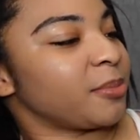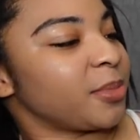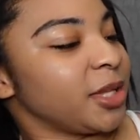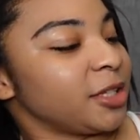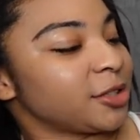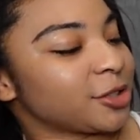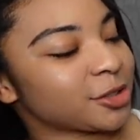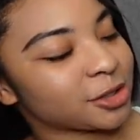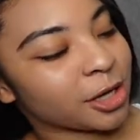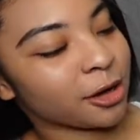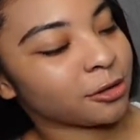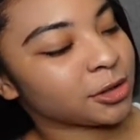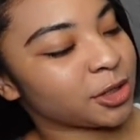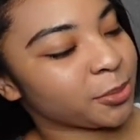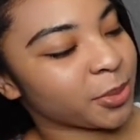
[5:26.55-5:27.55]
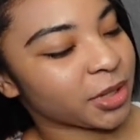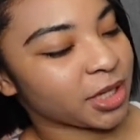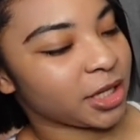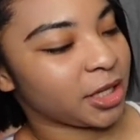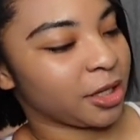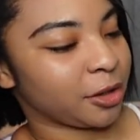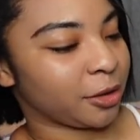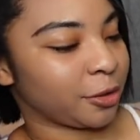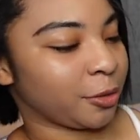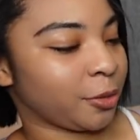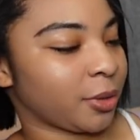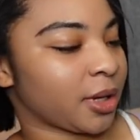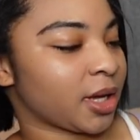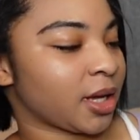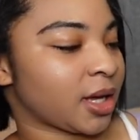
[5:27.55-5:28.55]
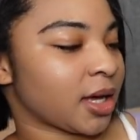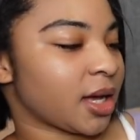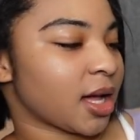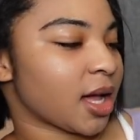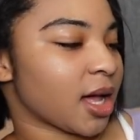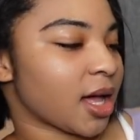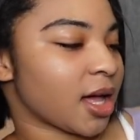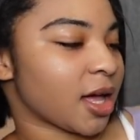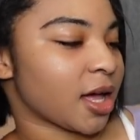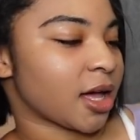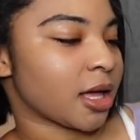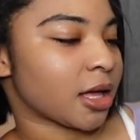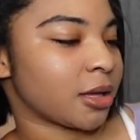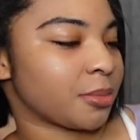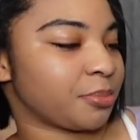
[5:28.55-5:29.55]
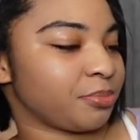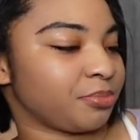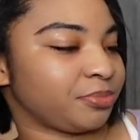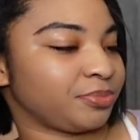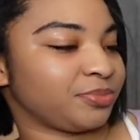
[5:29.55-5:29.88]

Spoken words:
These are so super cute. And